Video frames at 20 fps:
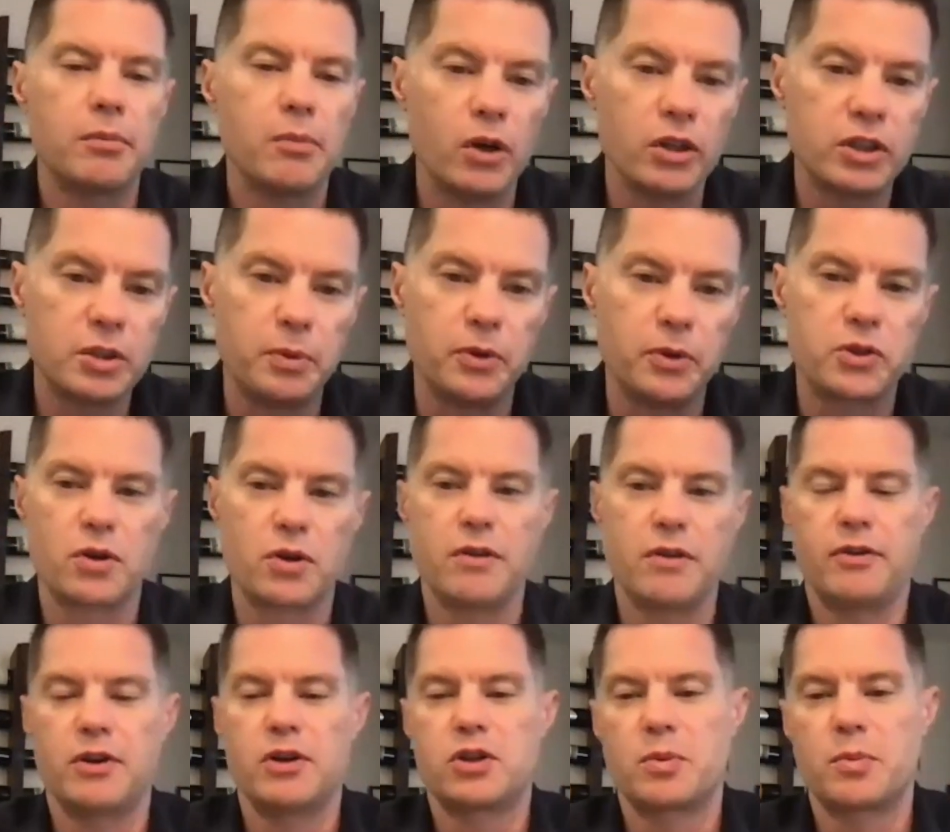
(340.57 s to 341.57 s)
multiple joint
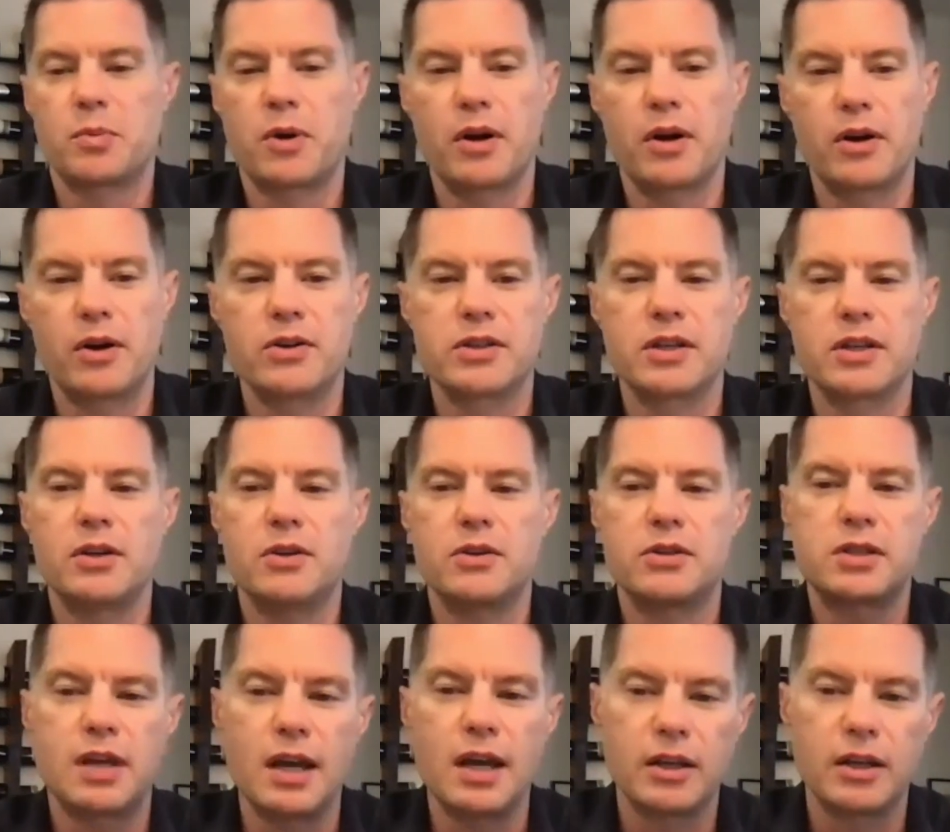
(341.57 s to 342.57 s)
venture partners and you're
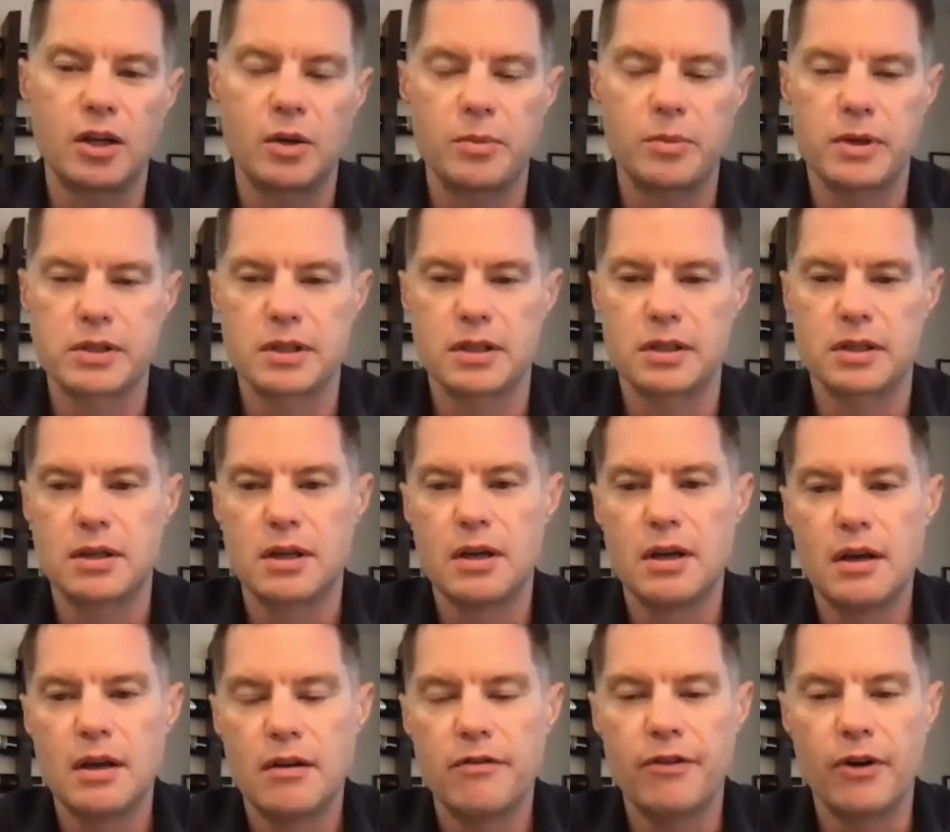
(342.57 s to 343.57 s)
scaling your business
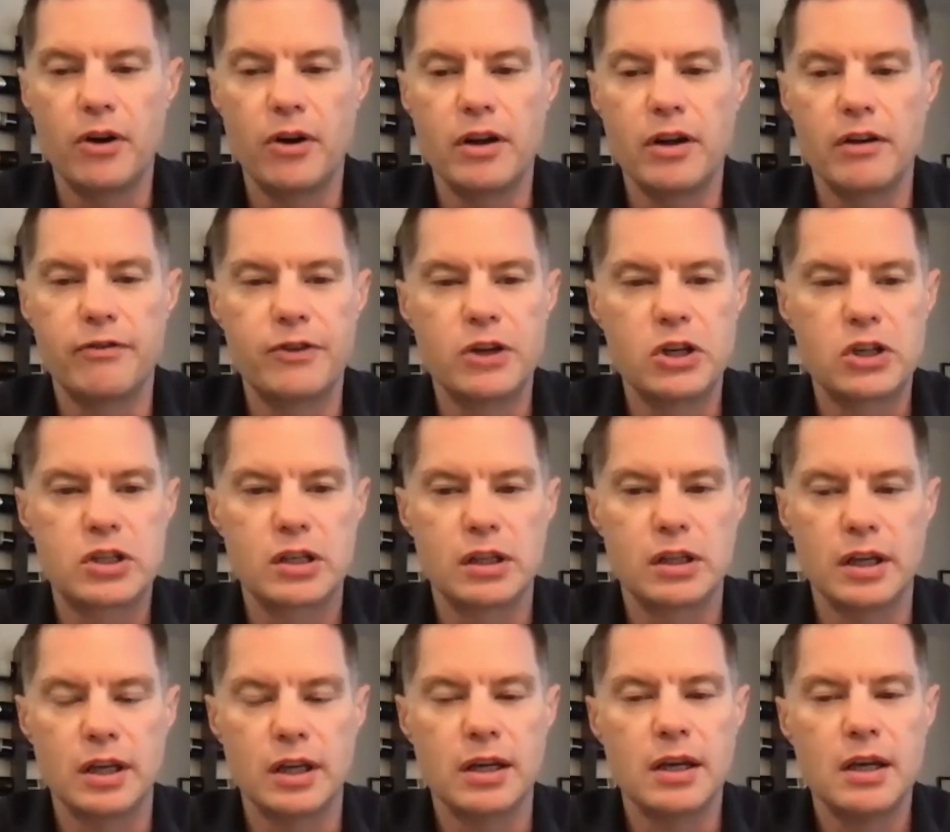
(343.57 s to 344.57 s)
very
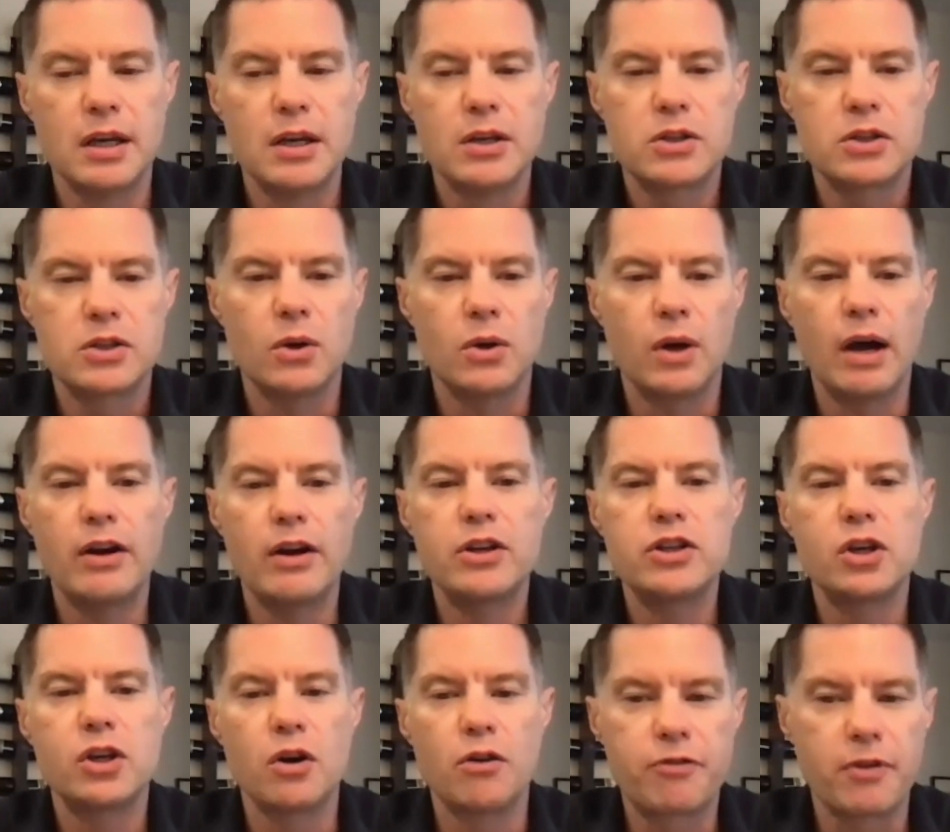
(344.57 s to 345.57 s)
efficiently. So how did
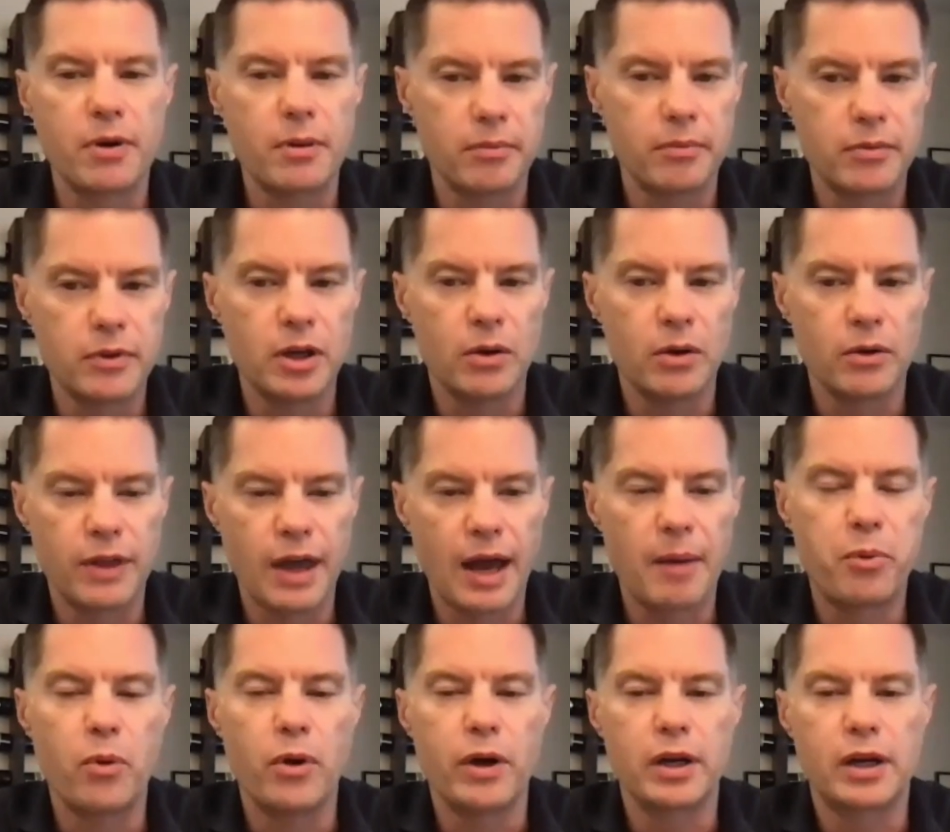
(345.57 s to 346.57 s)
you go from, you know, that
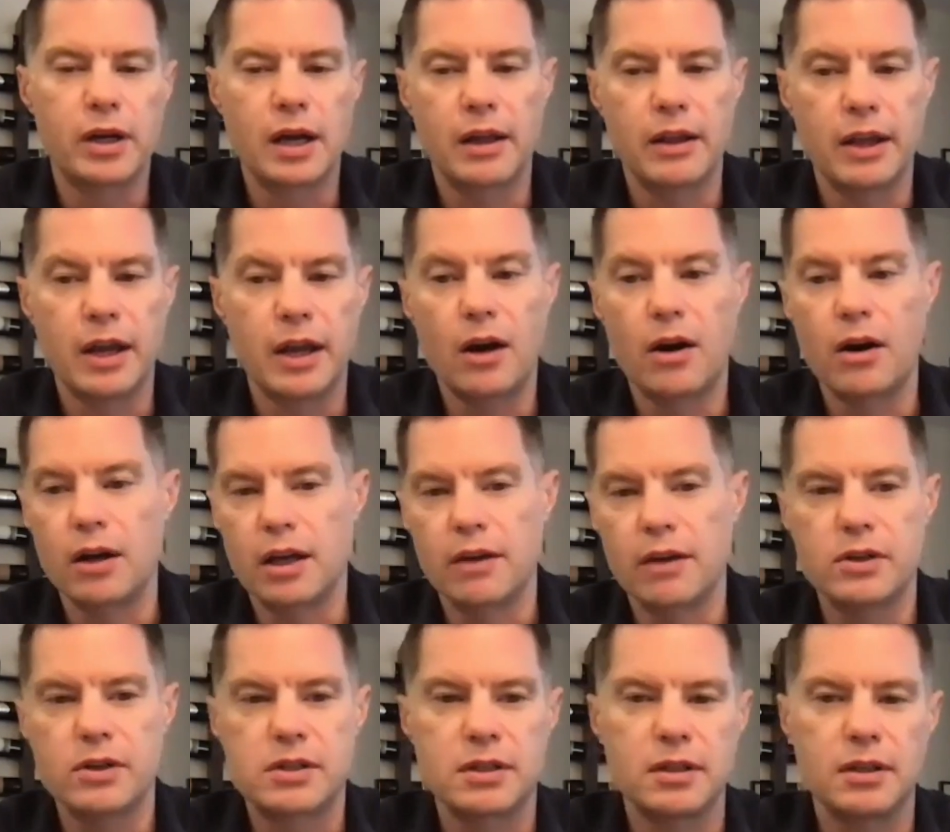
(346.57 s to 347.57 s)
point kind of there? Give
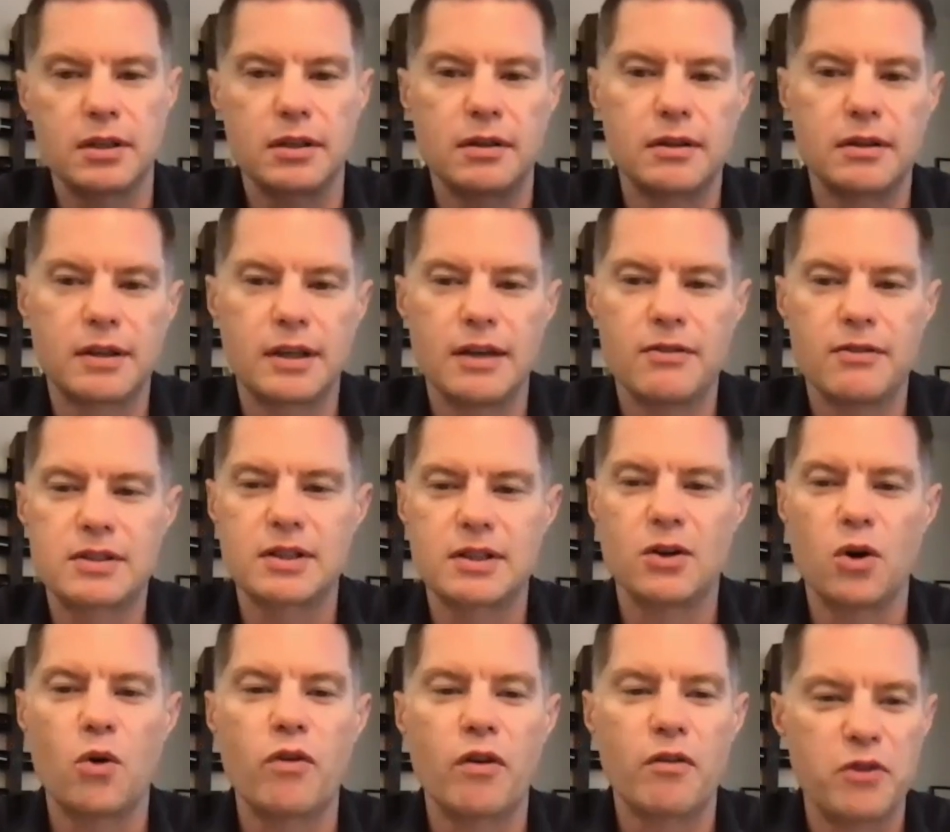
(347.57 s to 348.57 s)
us a give us an
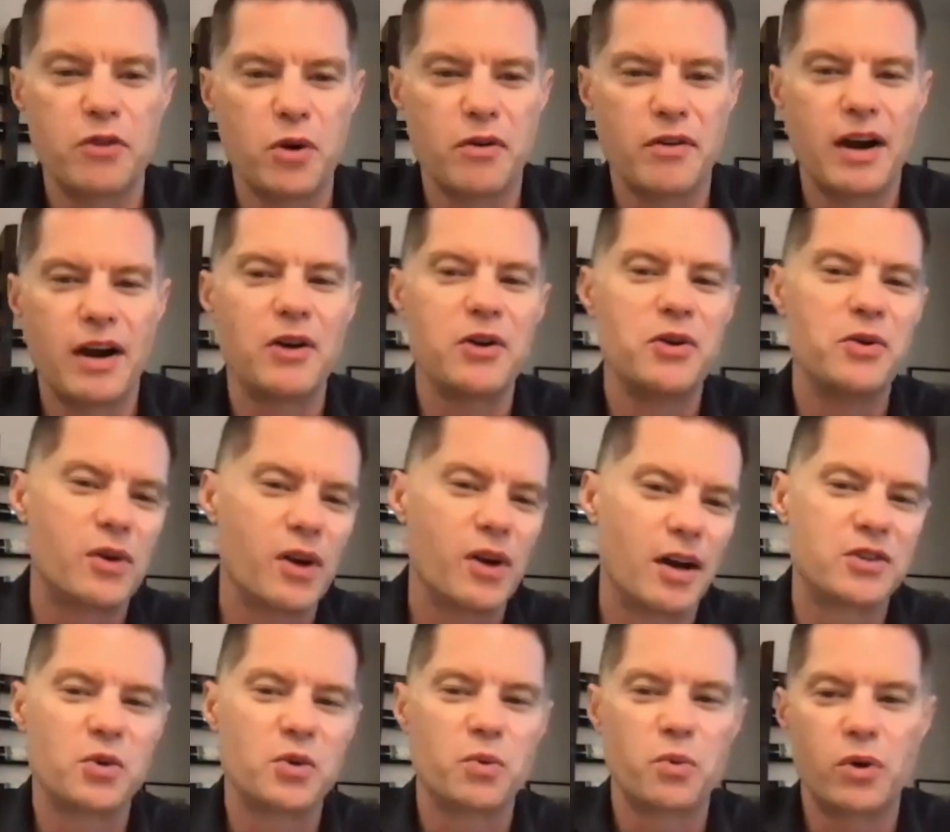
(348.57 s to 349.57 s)
overview of how you
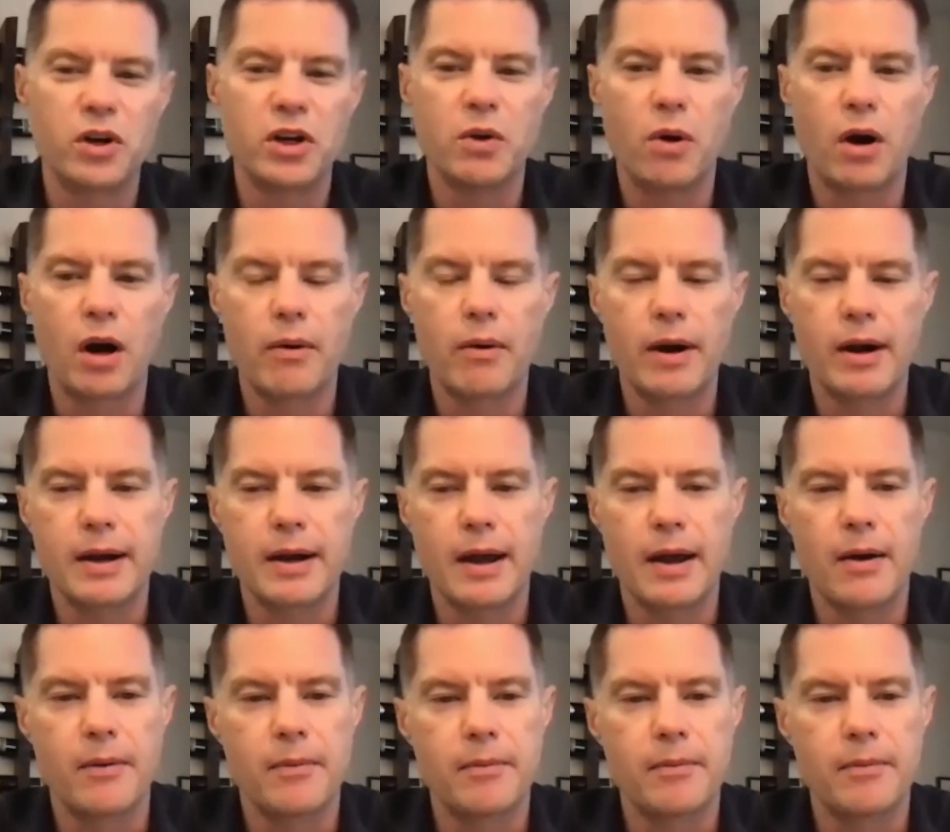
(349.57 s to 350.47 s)
got to where you are right now.